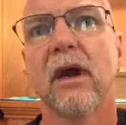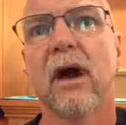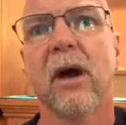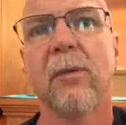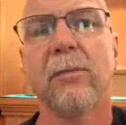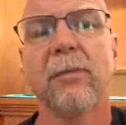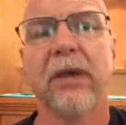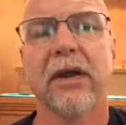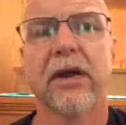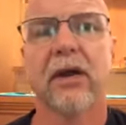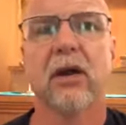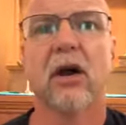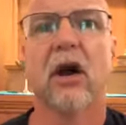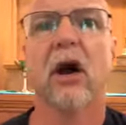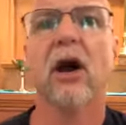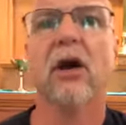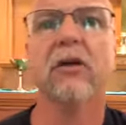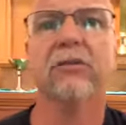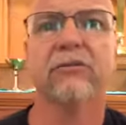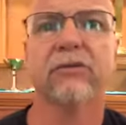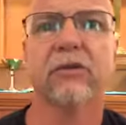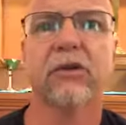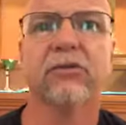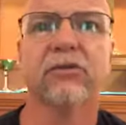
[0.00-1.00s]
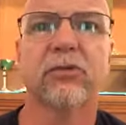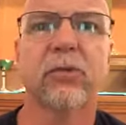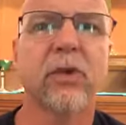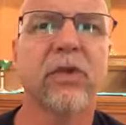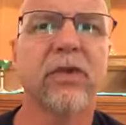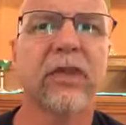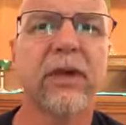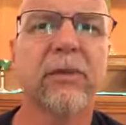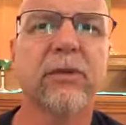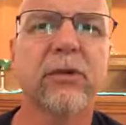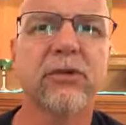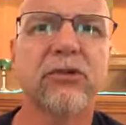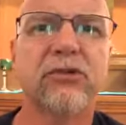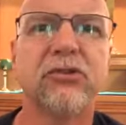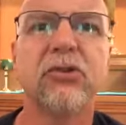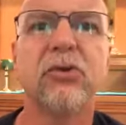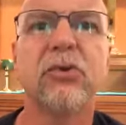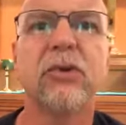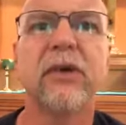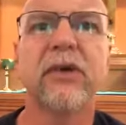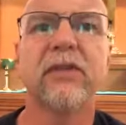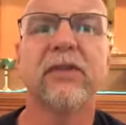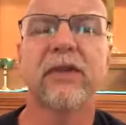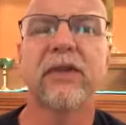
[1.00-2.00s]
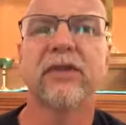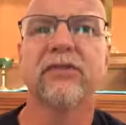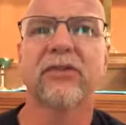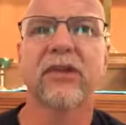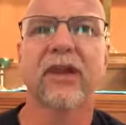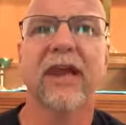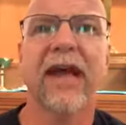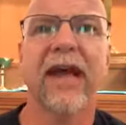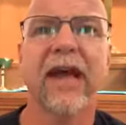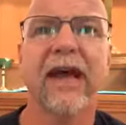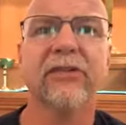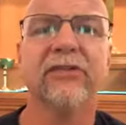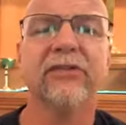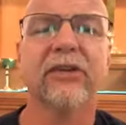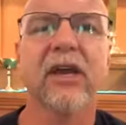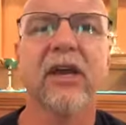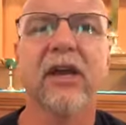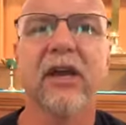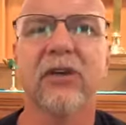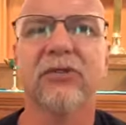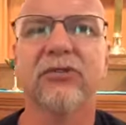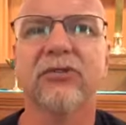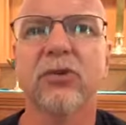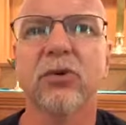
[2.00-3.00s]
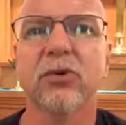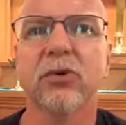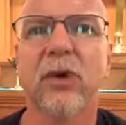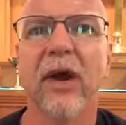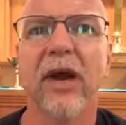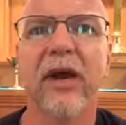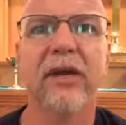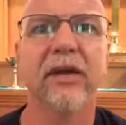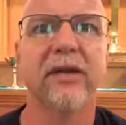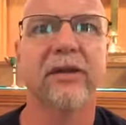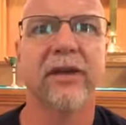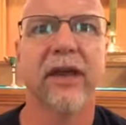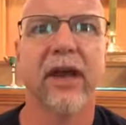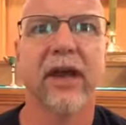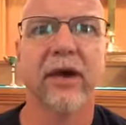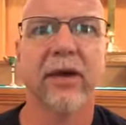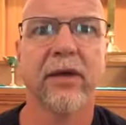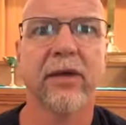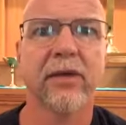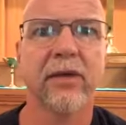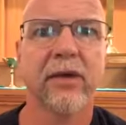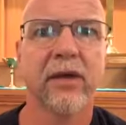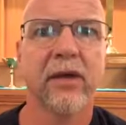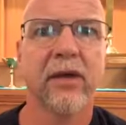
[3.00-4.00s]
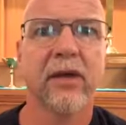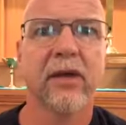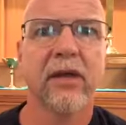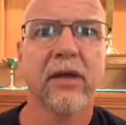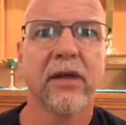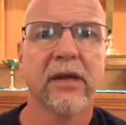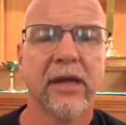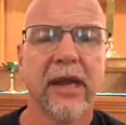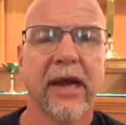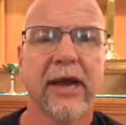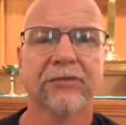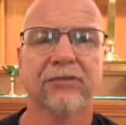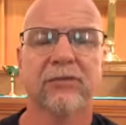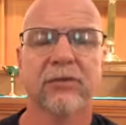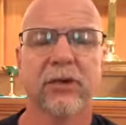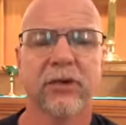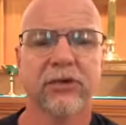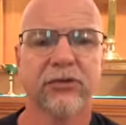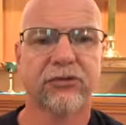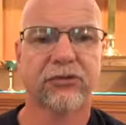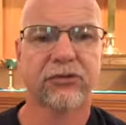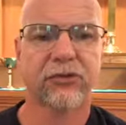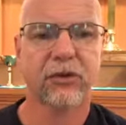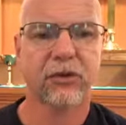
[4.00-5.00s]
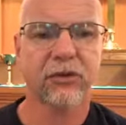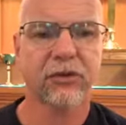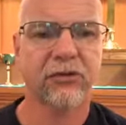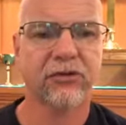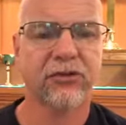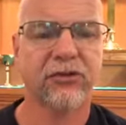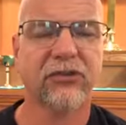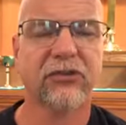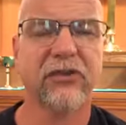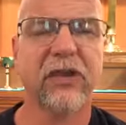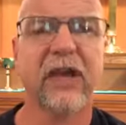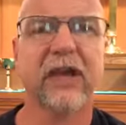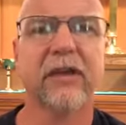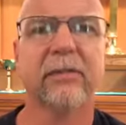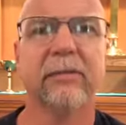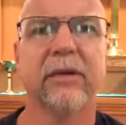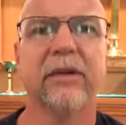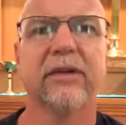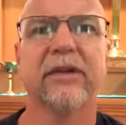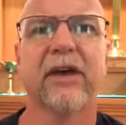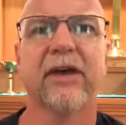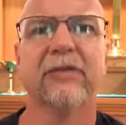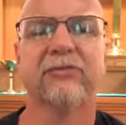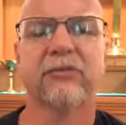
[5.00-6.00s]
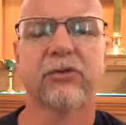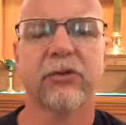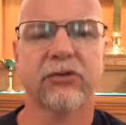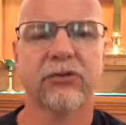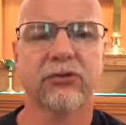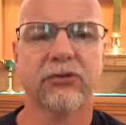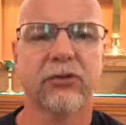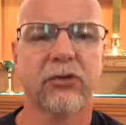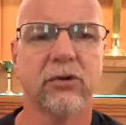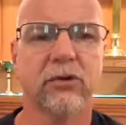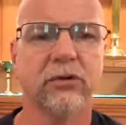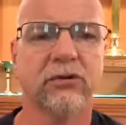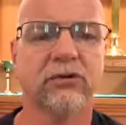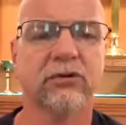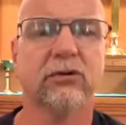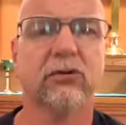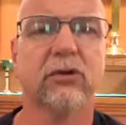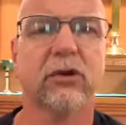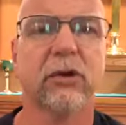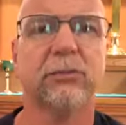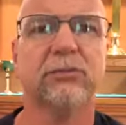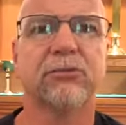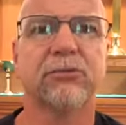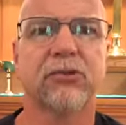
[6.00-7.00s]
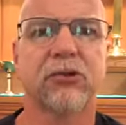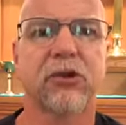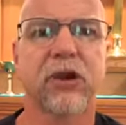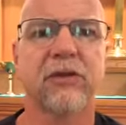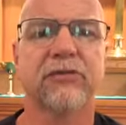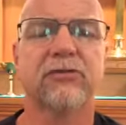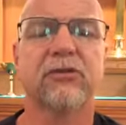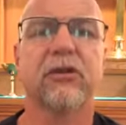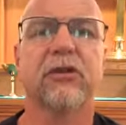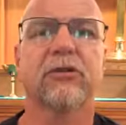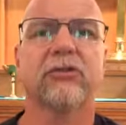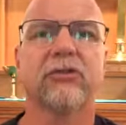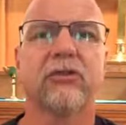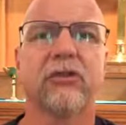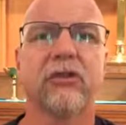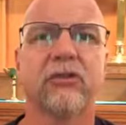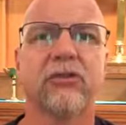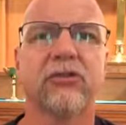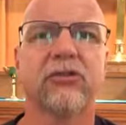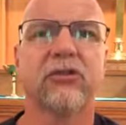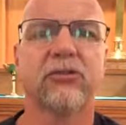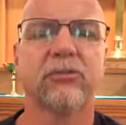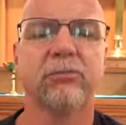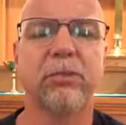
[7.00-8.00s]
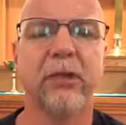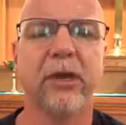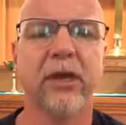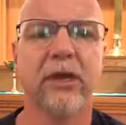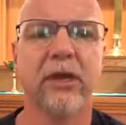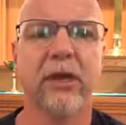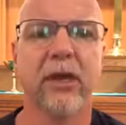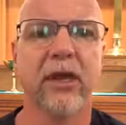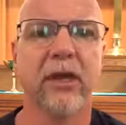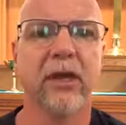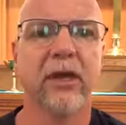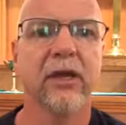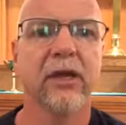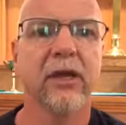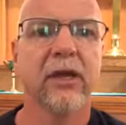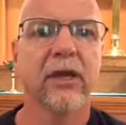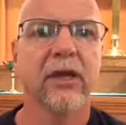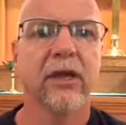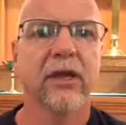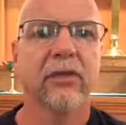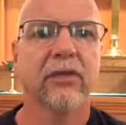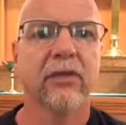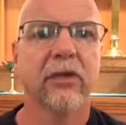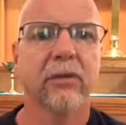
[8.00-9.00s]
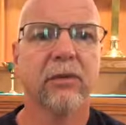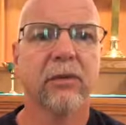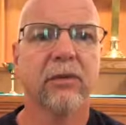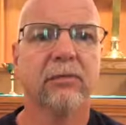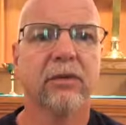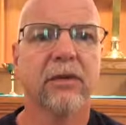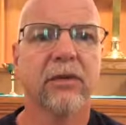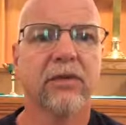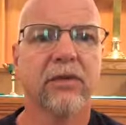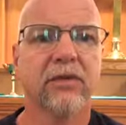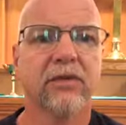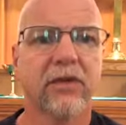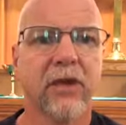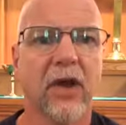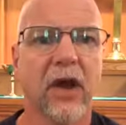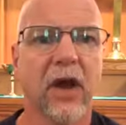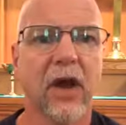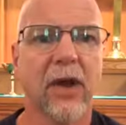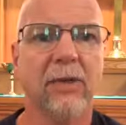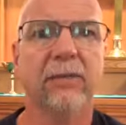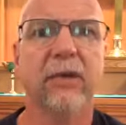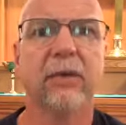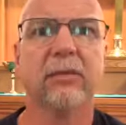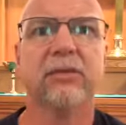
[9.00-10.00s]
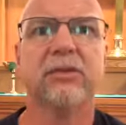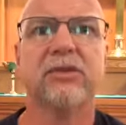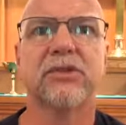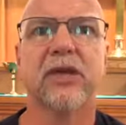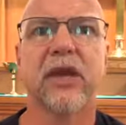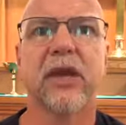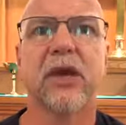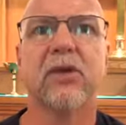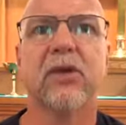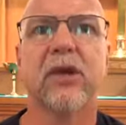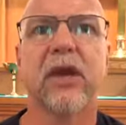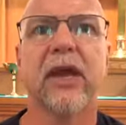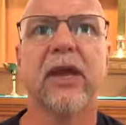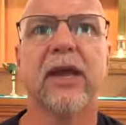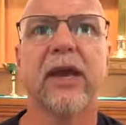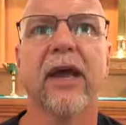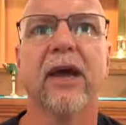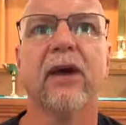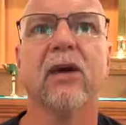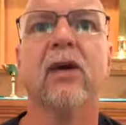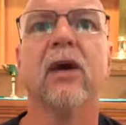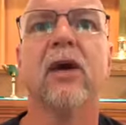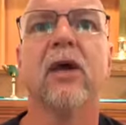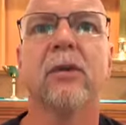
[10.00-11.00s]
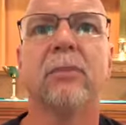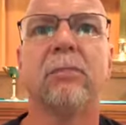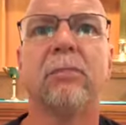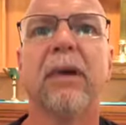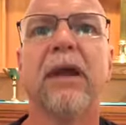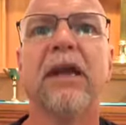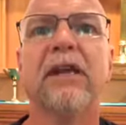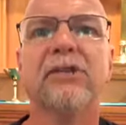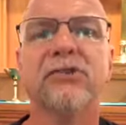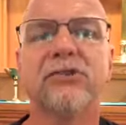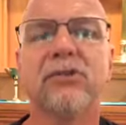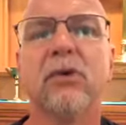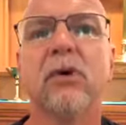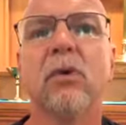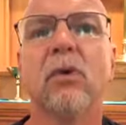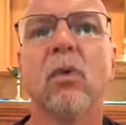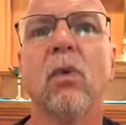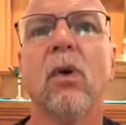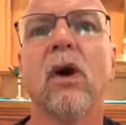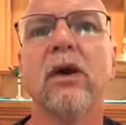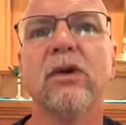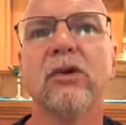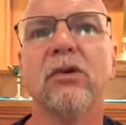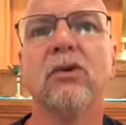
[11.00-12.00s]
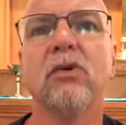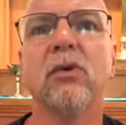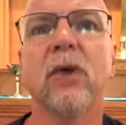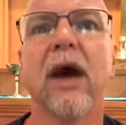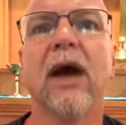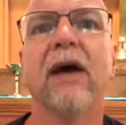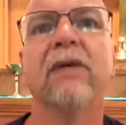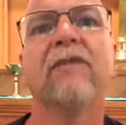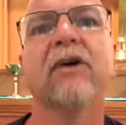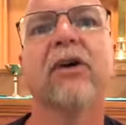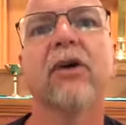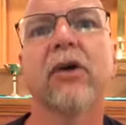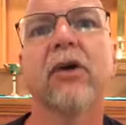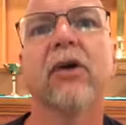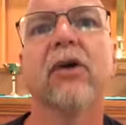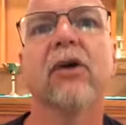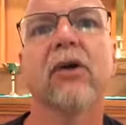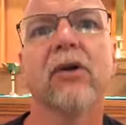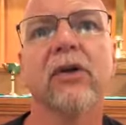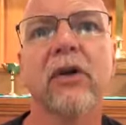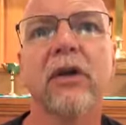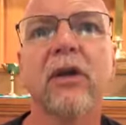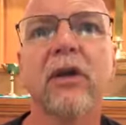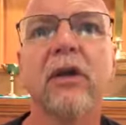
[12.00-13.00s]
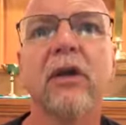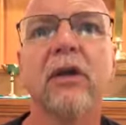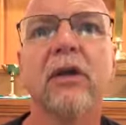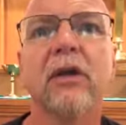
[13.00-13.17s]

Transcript: up at conference when they were doing this and asking us to write it down. After a certain segment, after a certain scripture, after a certain speaking, there would be the time that would say, okay, now, based on what you have heard,